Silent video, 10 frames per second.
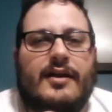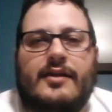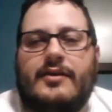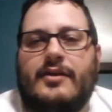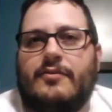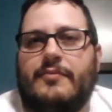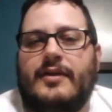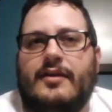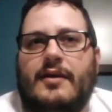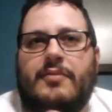It'll
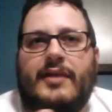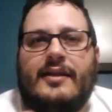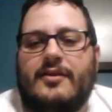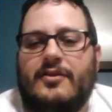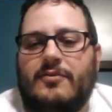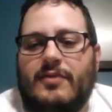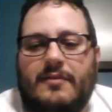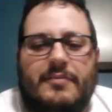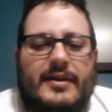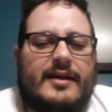be a plant that you want to
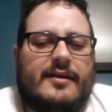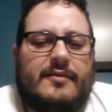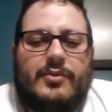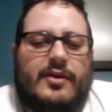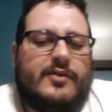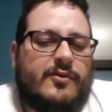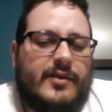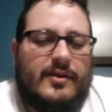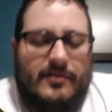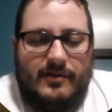pick and put on your
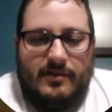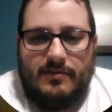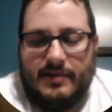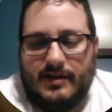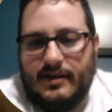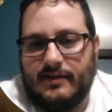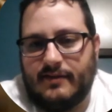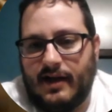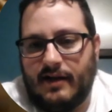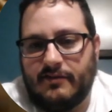windowsill, but it's
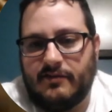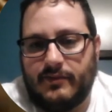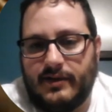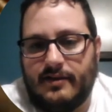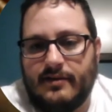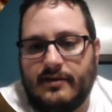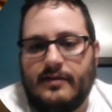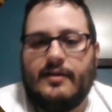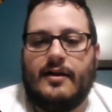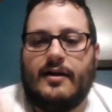kind of just a weed.
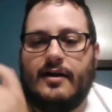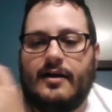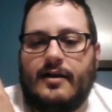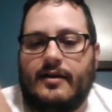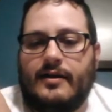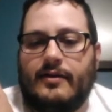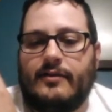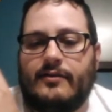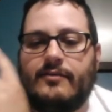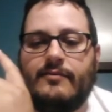Here it
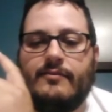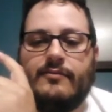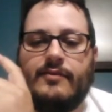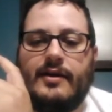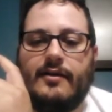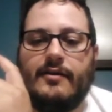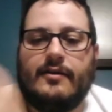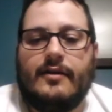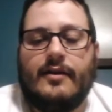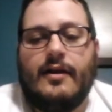is right here.
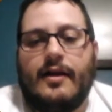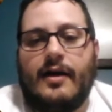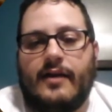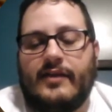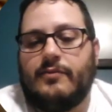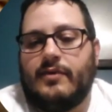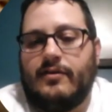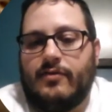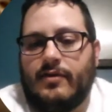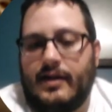That's one of the
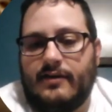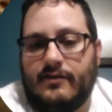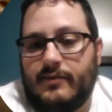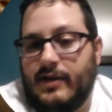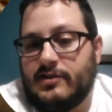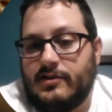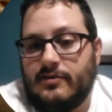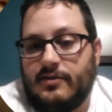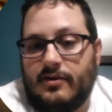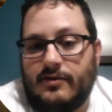varieties. We actually
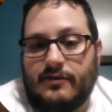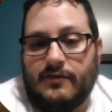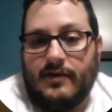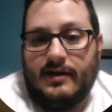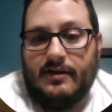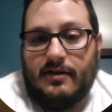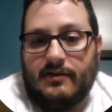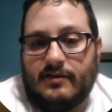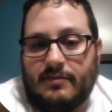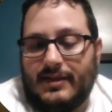don't know this variety at all.
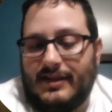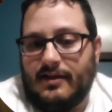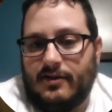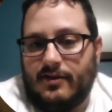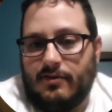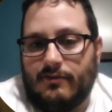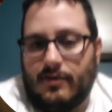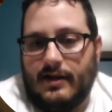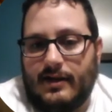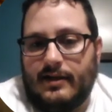It's a completely unknown
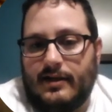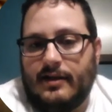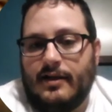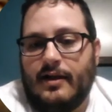variety.